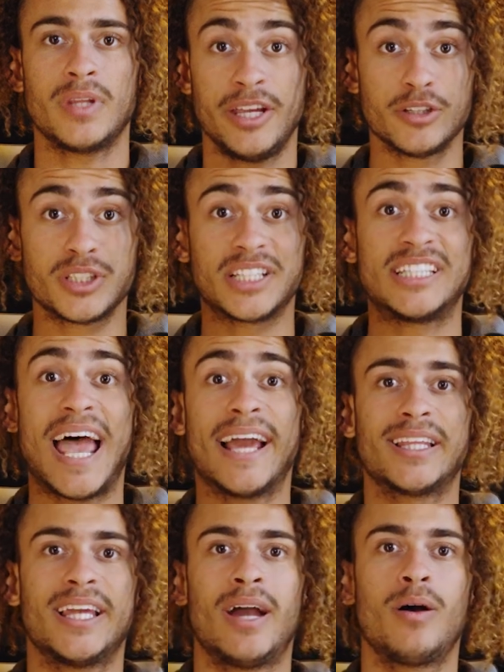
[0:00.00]
Here's
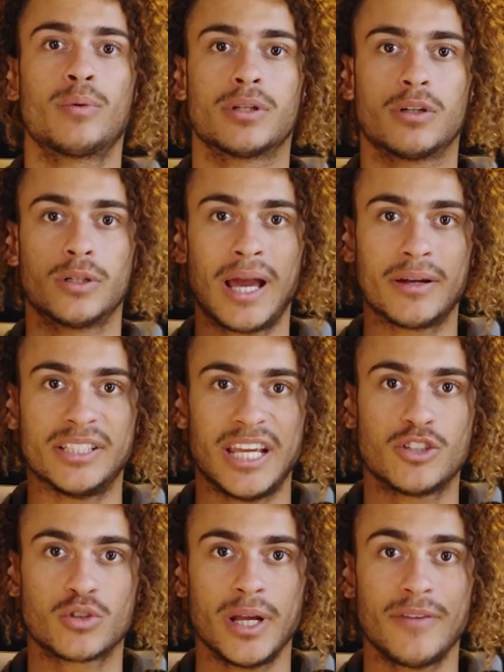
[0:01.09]
exactly how I would learn how to day
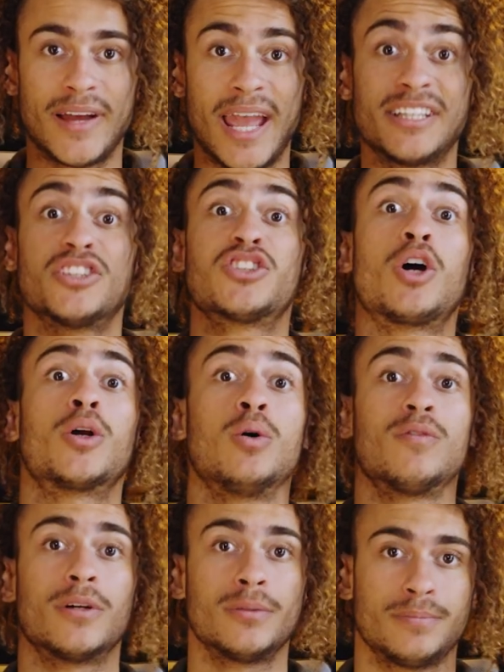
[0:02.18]
trade if I had to start
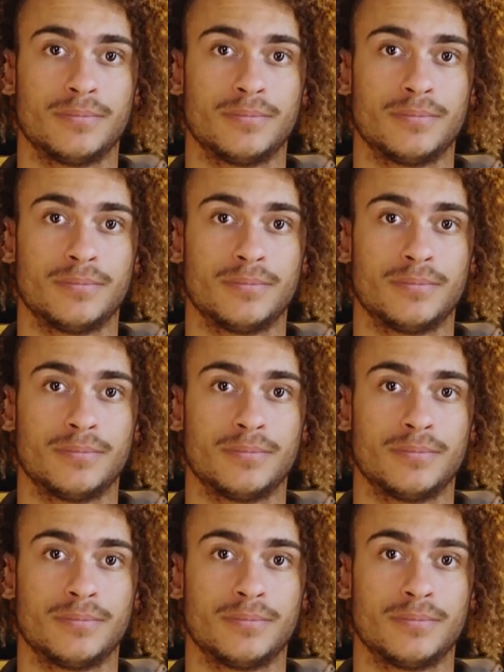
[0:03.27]
over.